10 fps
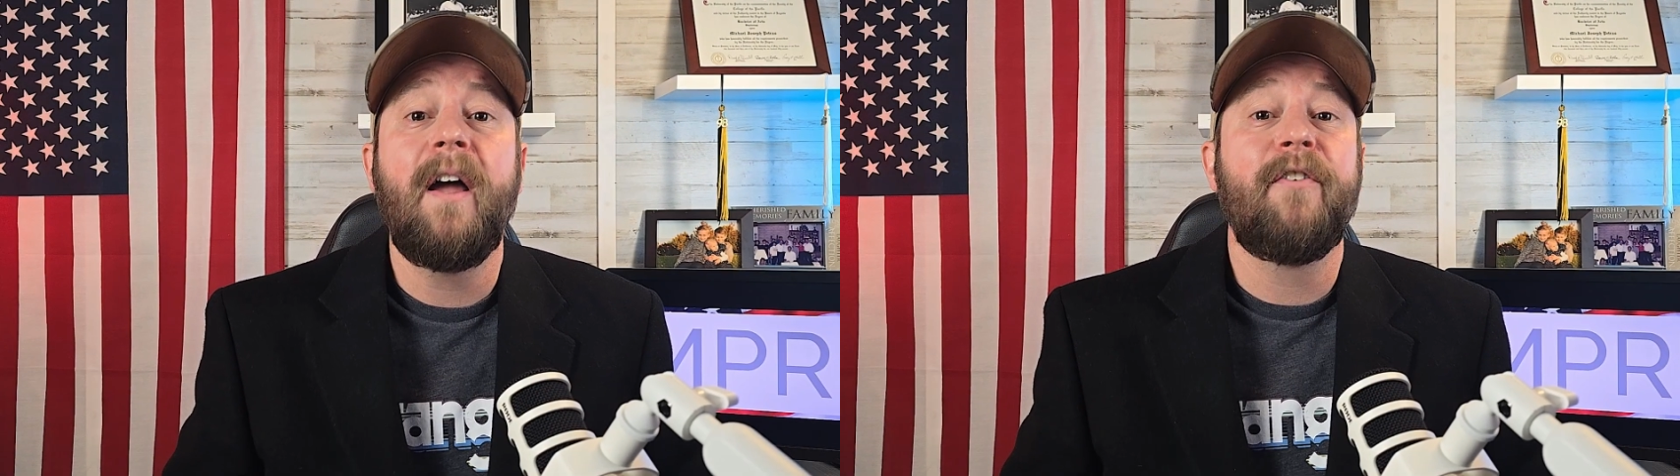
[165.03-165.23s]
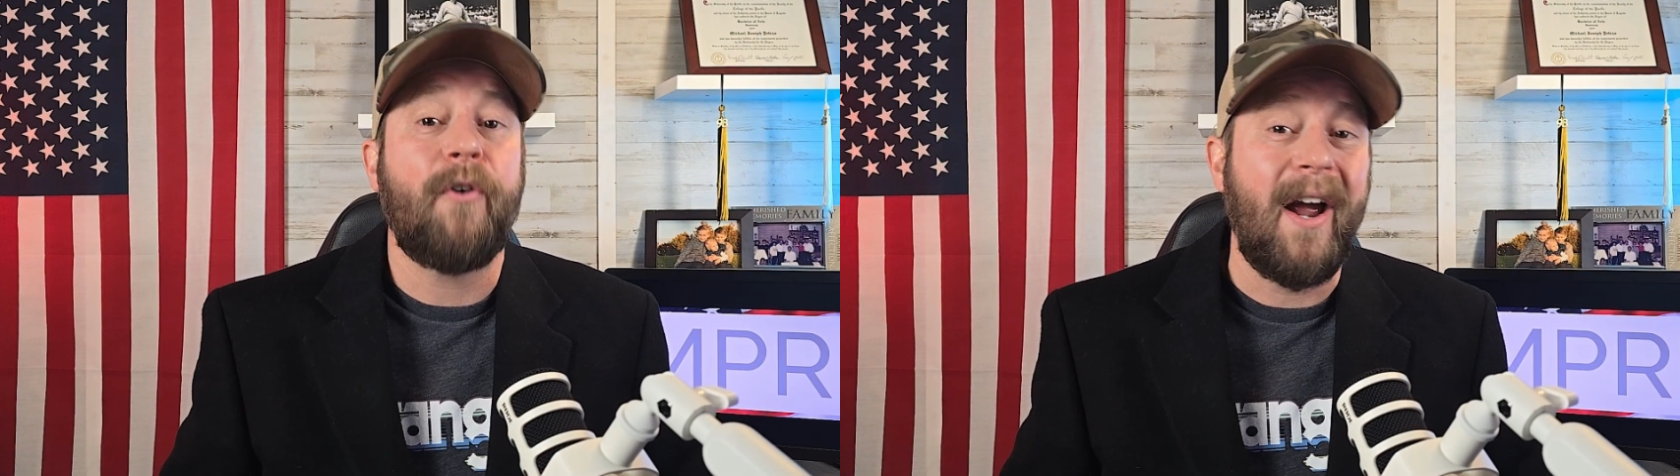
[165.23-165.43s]

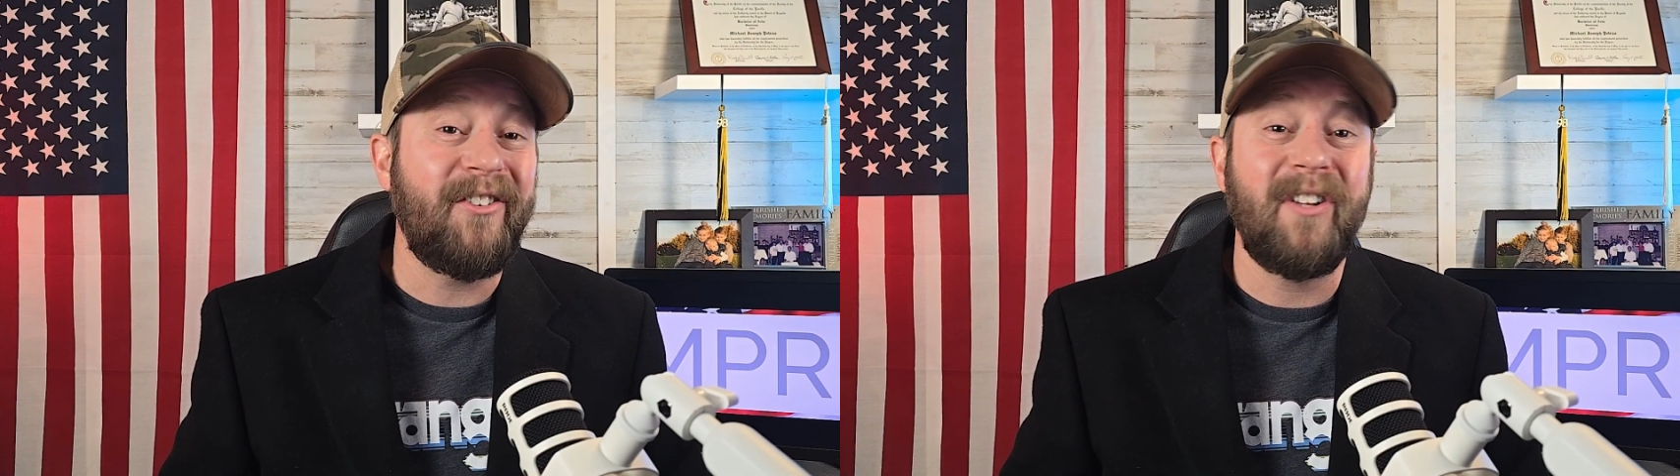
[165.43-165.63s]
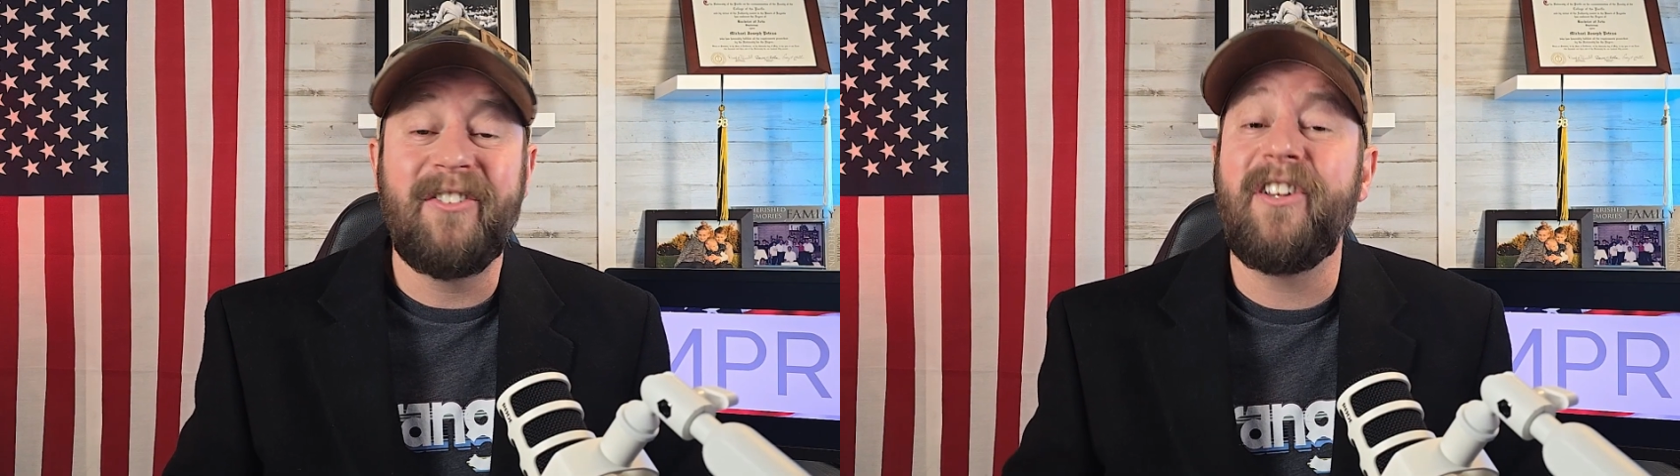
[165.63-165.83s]
fresh
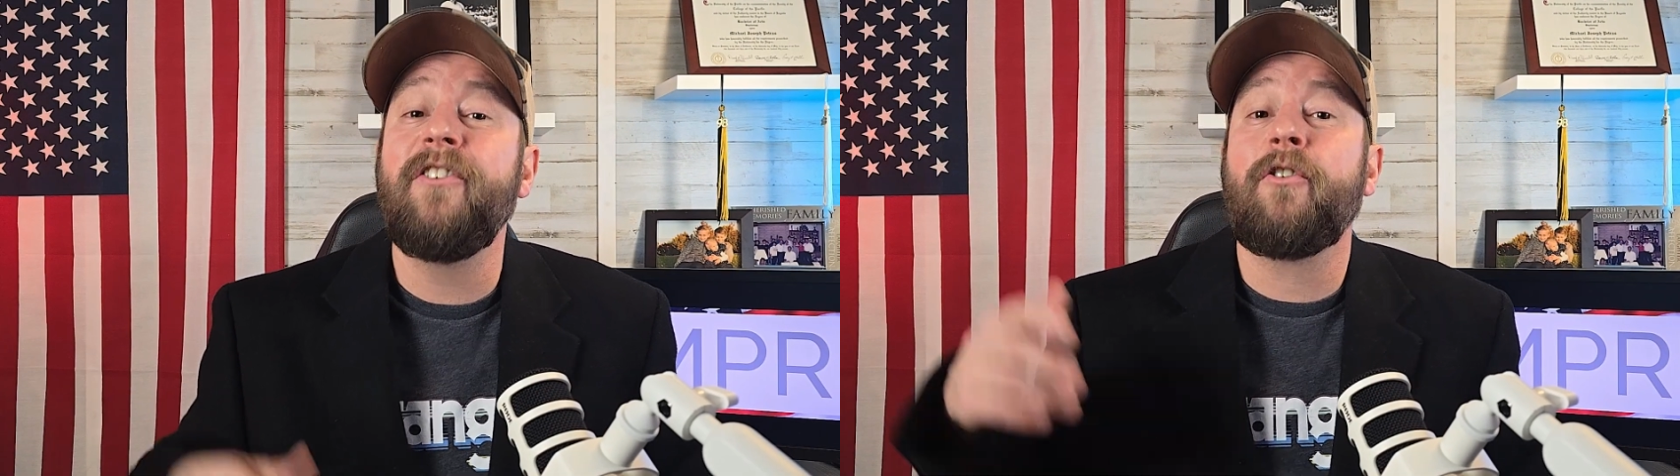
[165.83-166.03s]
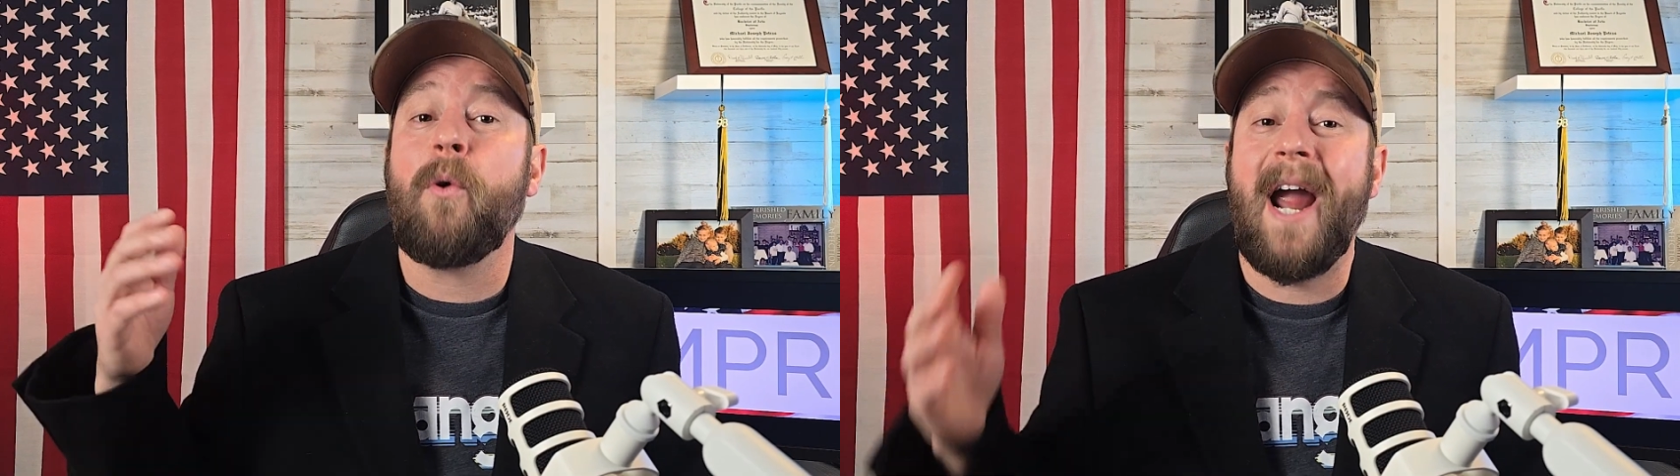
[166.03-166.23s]
listings
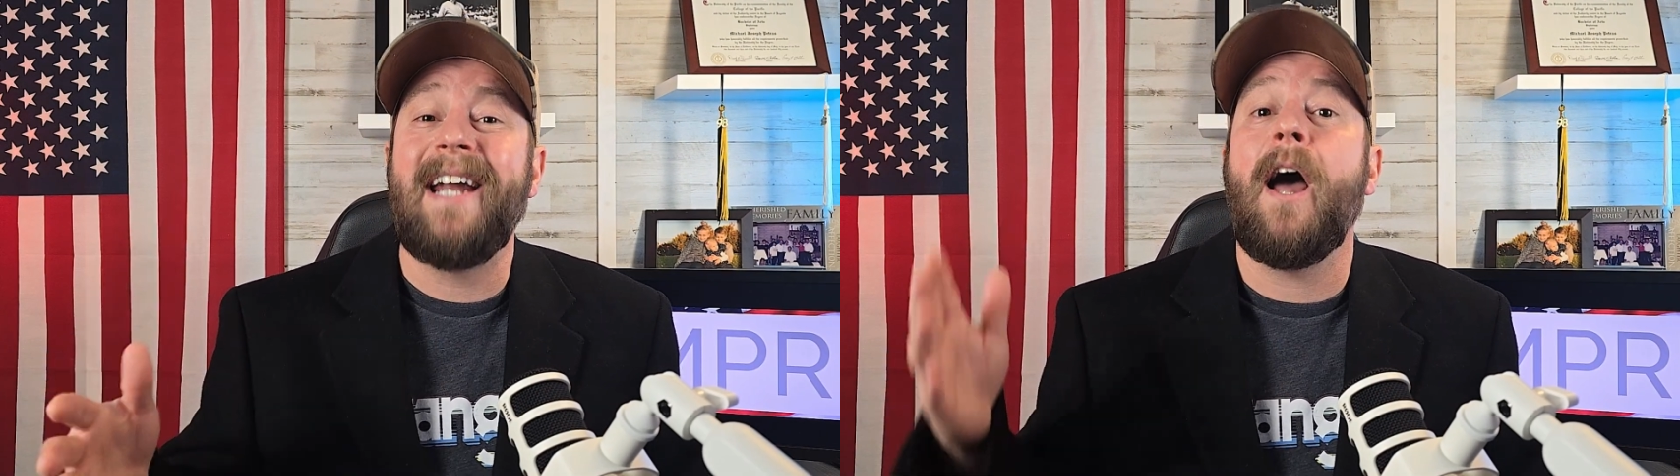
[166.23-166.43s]
create